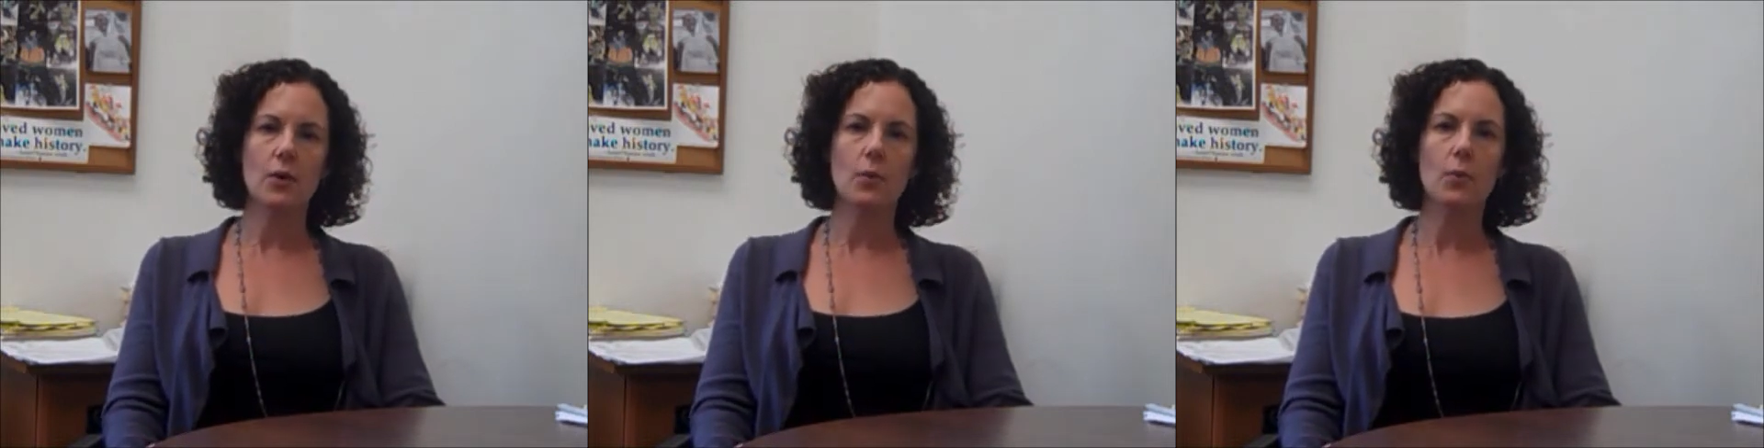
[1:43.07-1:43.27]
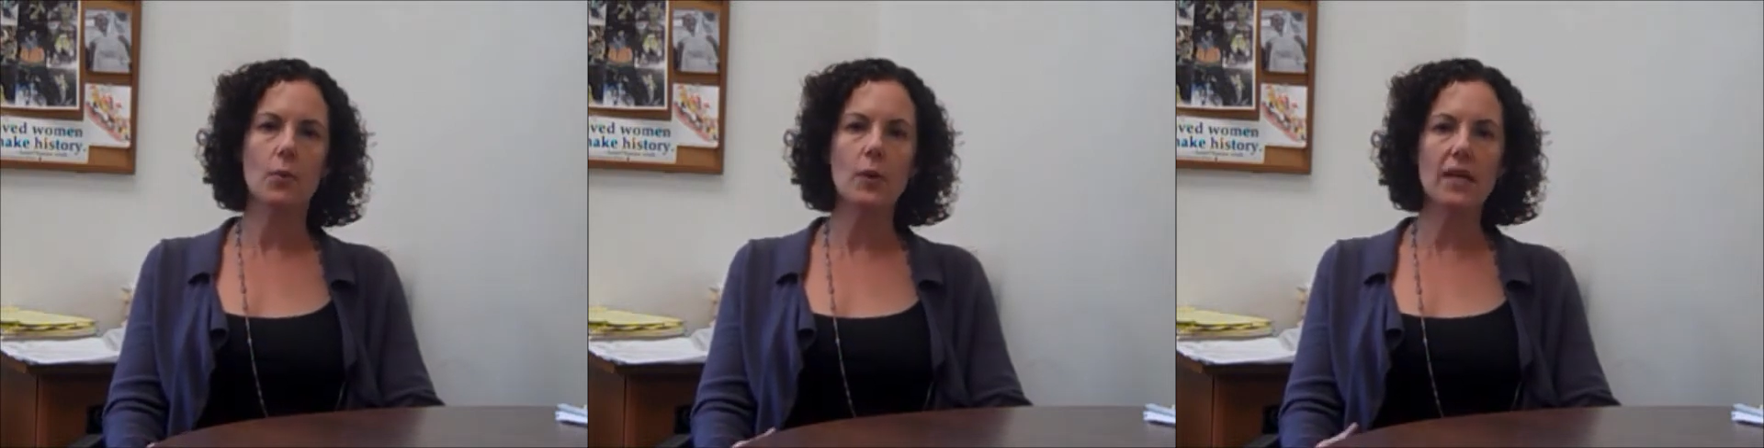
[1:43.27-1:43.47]

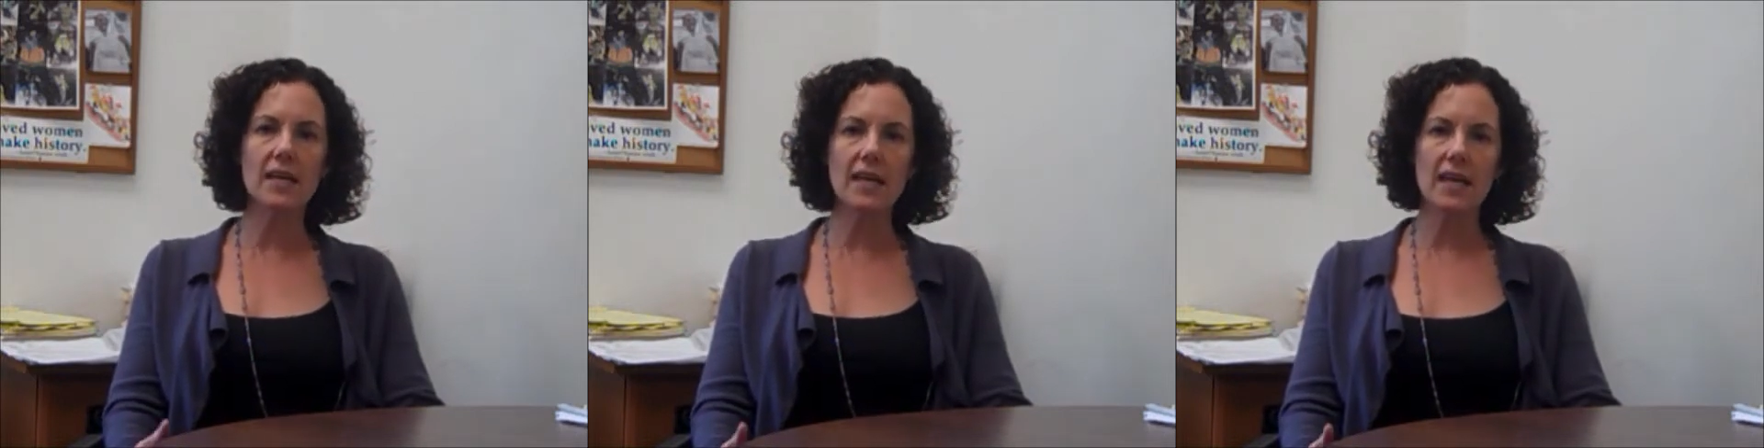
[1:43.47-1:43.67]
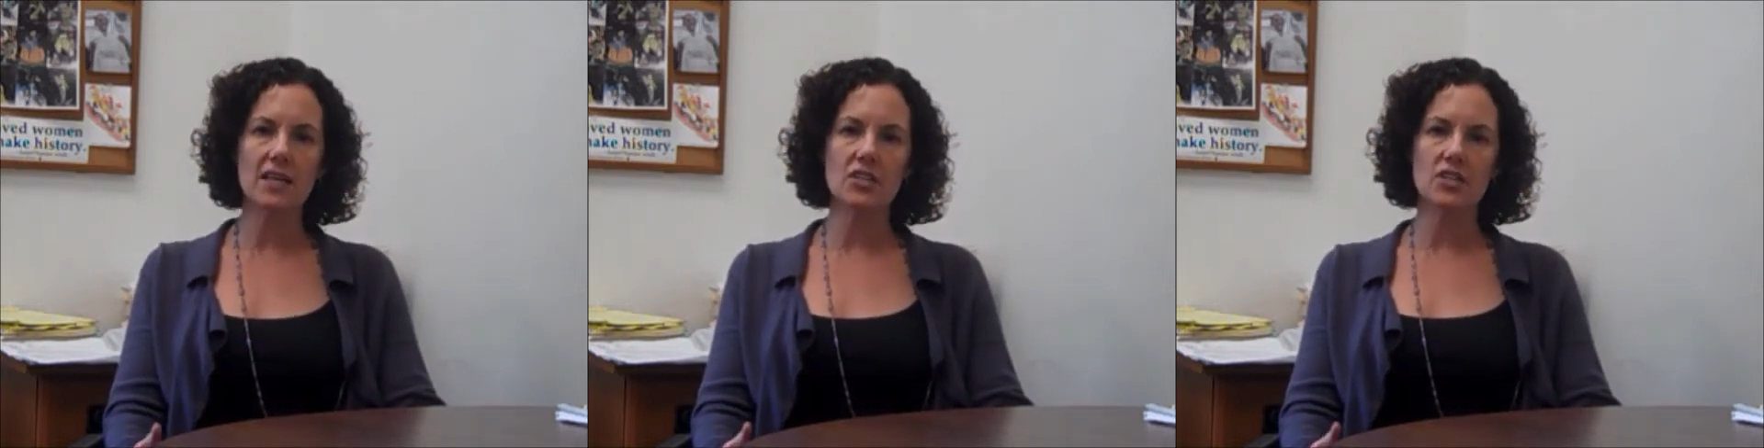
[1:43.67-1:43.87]
we
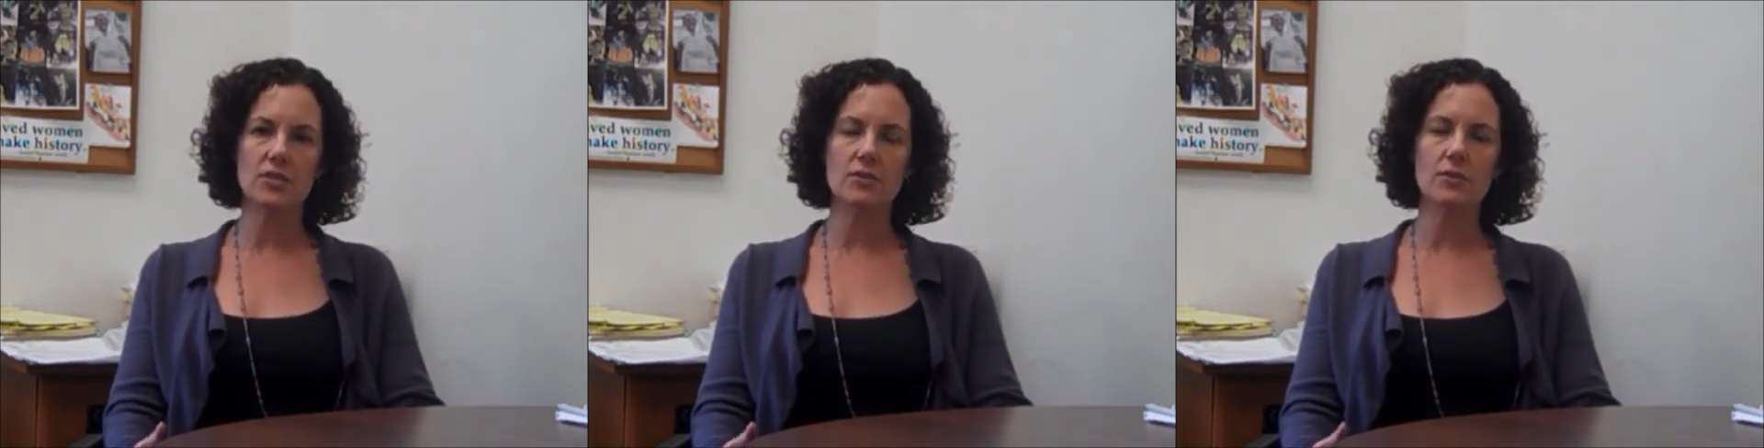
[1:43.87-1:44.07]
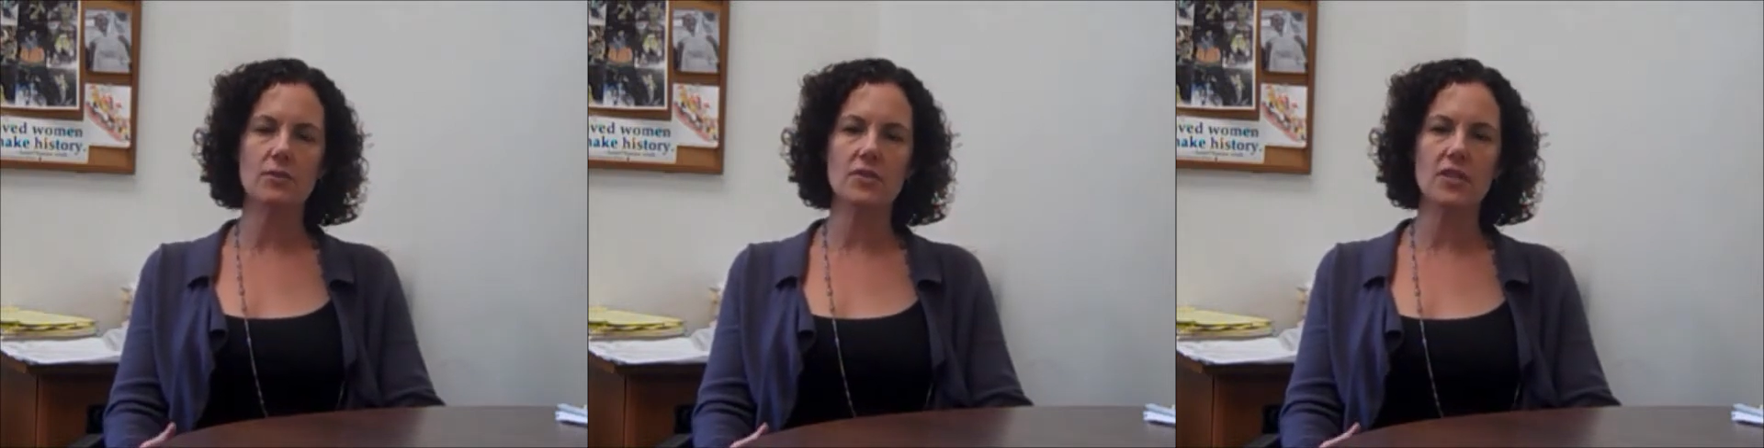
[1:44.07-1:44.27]
can
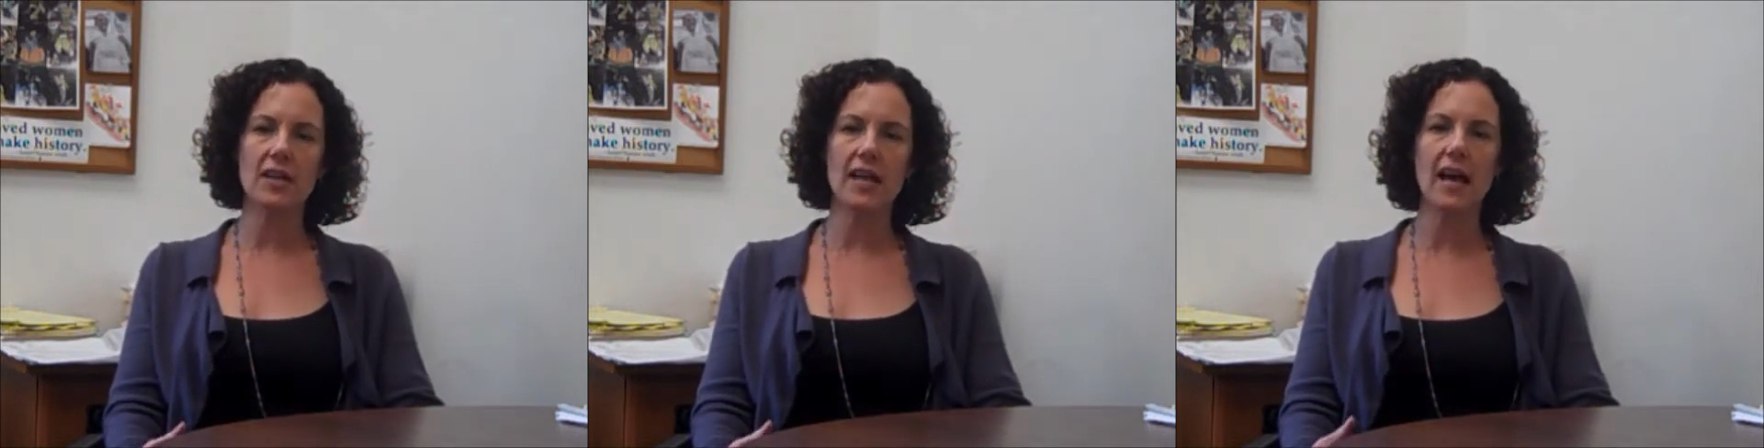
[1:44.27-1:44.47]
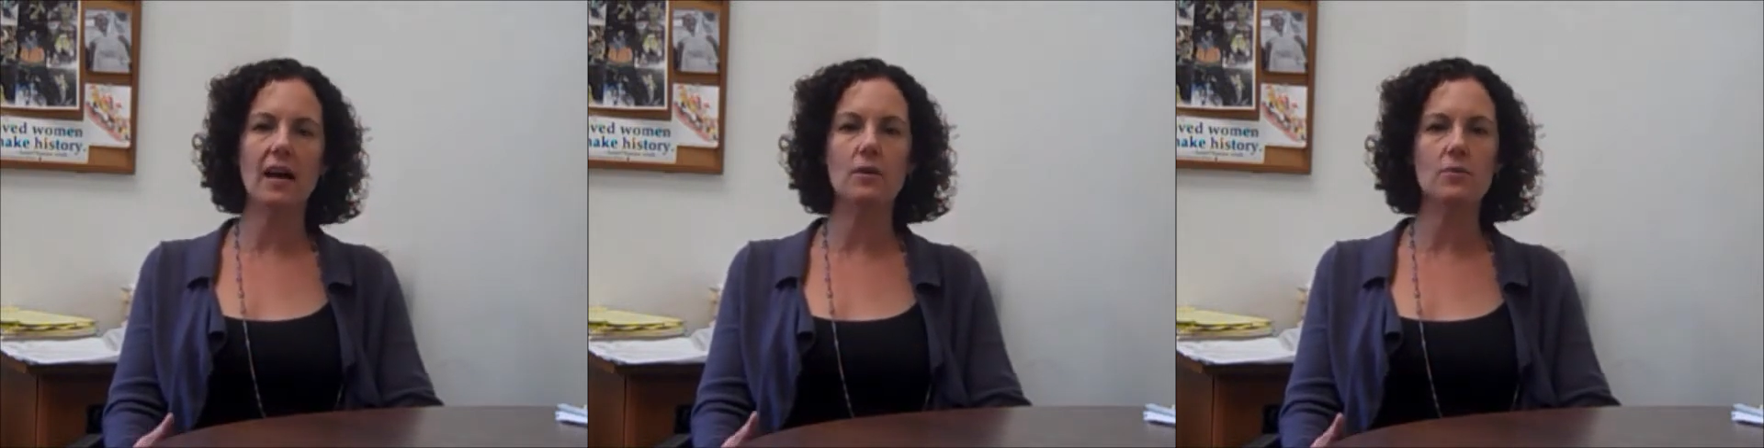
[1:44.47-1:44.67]
do to
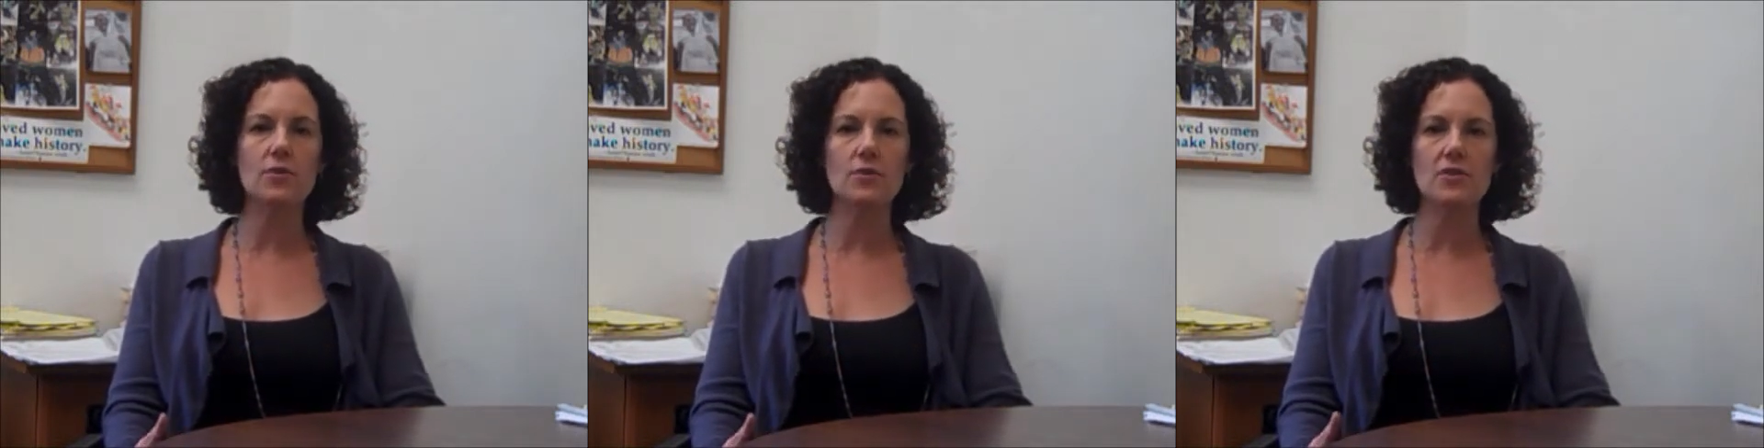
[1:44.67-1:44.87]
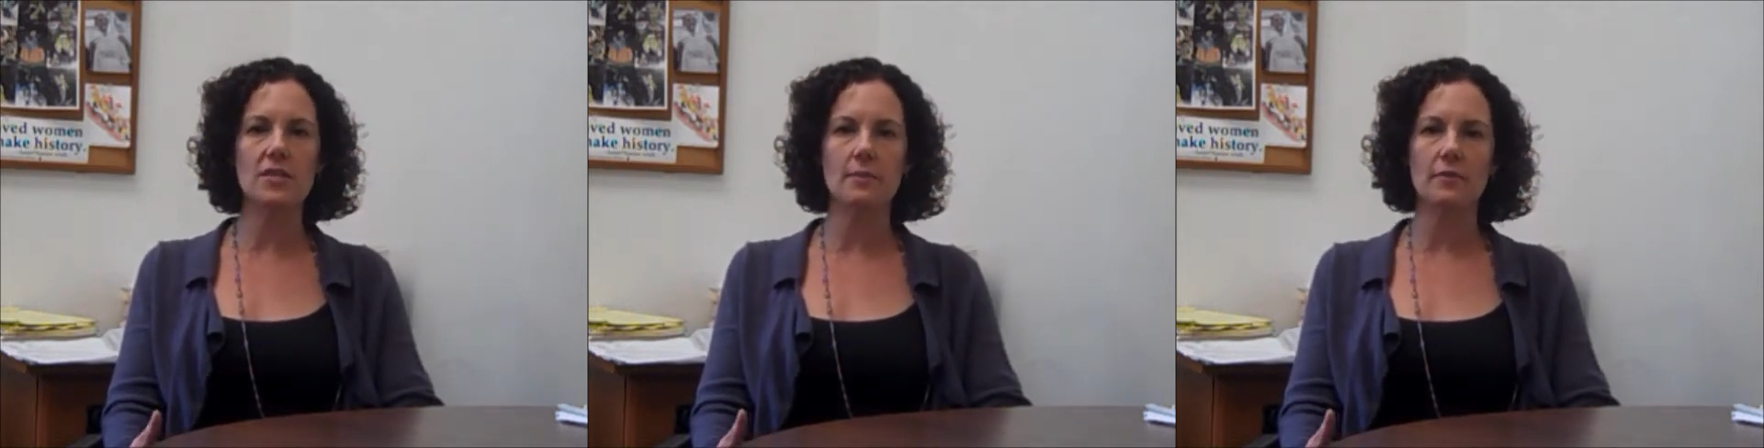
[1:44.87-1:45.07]
counter
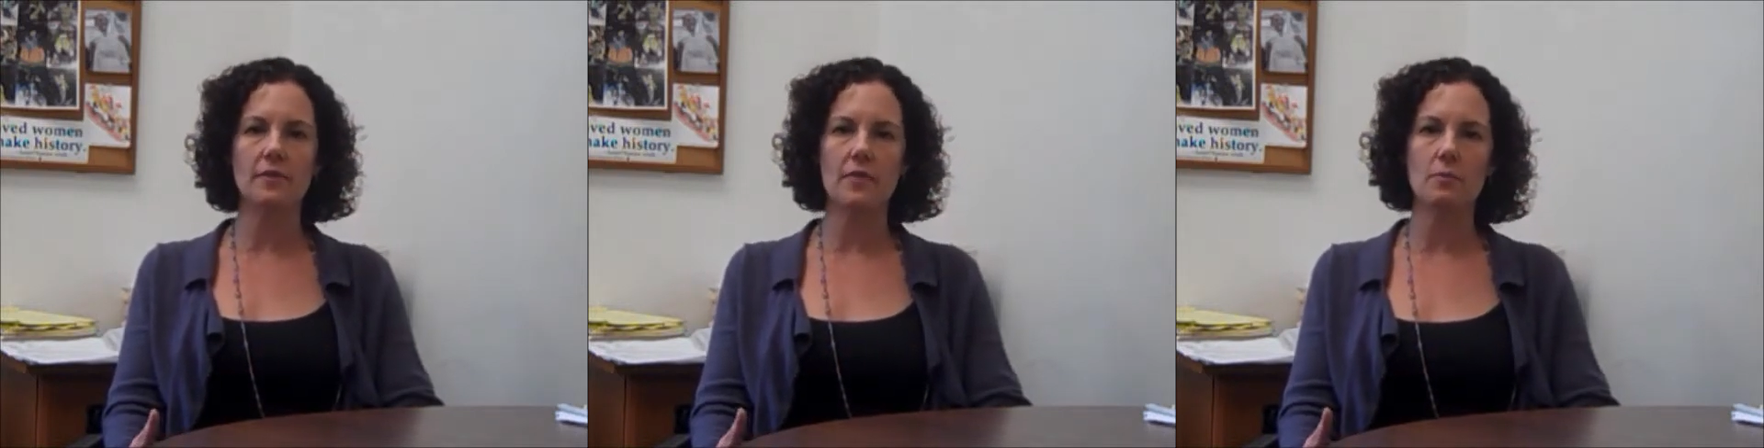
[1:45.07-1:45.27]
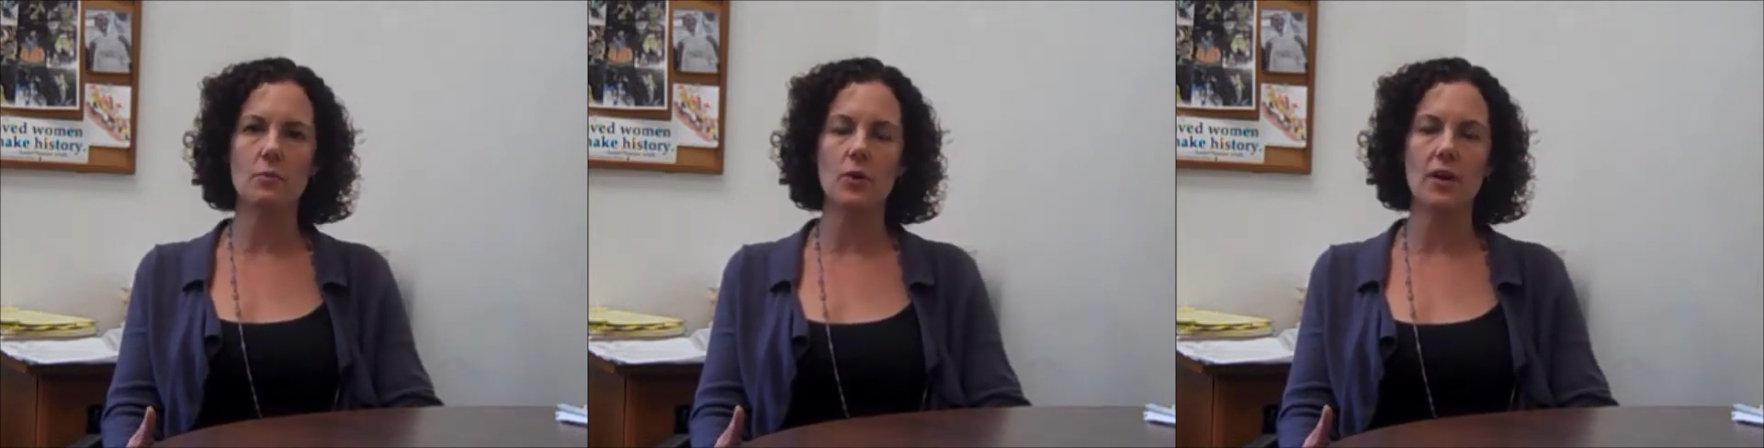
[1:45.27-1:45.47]
some of the more